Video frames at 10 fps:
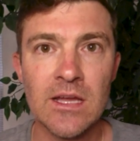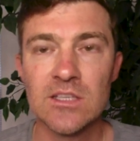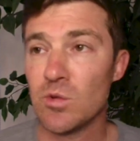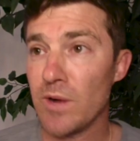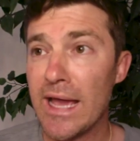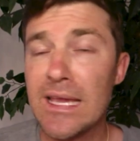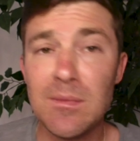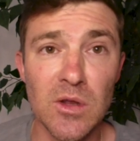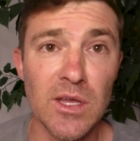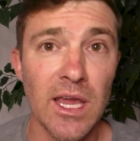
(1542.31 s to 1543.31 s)
So when I
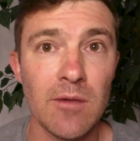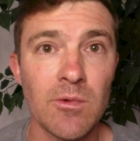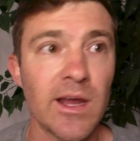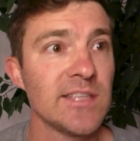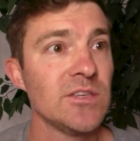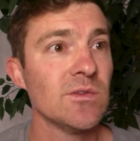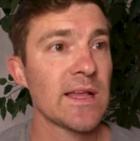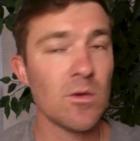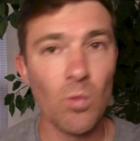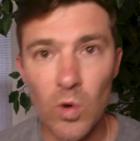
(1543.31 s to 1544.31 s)
communicate, when I do
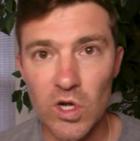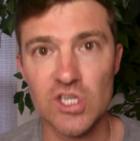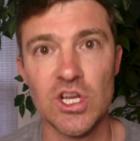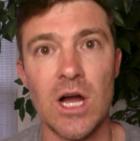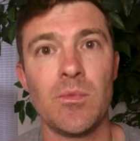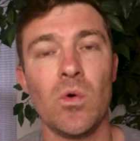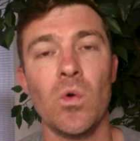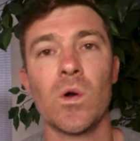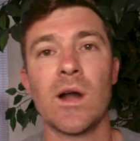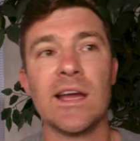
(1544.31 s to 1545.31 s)
like a workshop
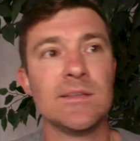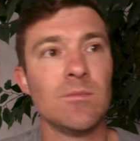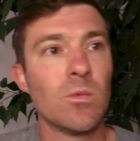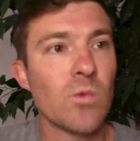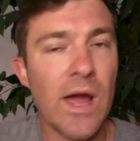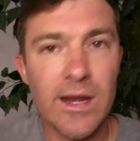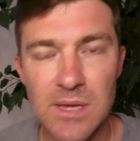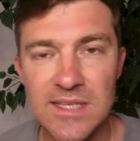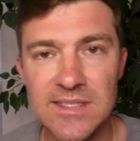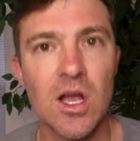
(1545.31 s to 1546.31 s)
or I write a
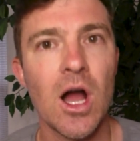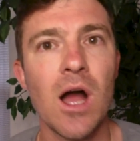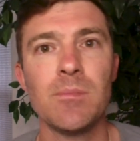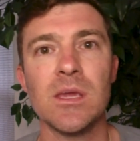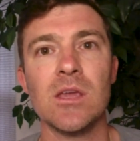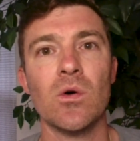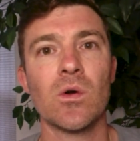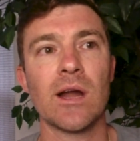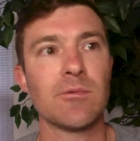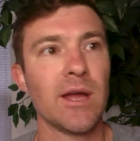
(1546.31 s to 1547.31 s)
piece of copy
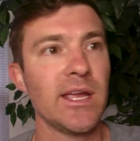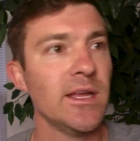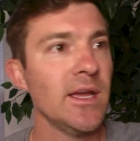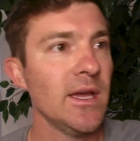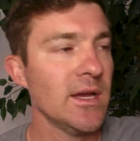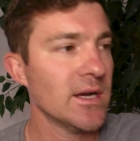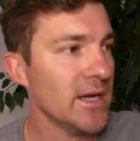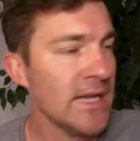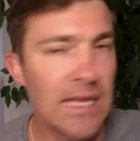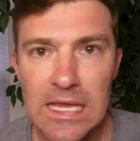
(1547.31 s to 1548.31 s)
or I write
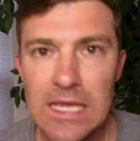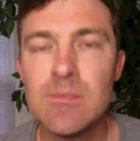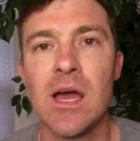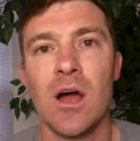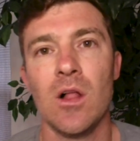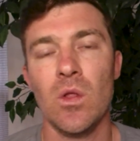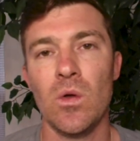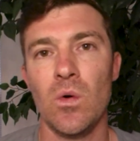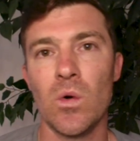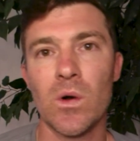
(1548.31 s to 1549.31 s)
an email
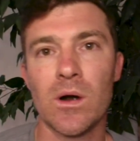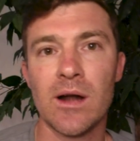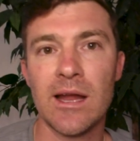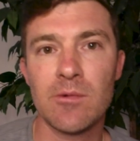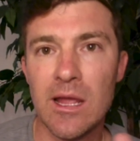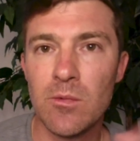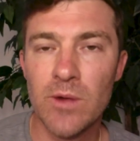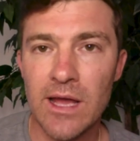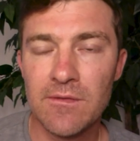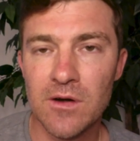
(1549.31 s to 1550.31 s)
or I write
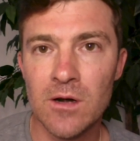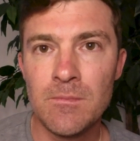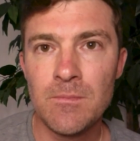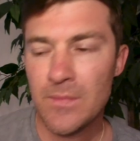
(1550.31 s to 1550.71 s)
whatever,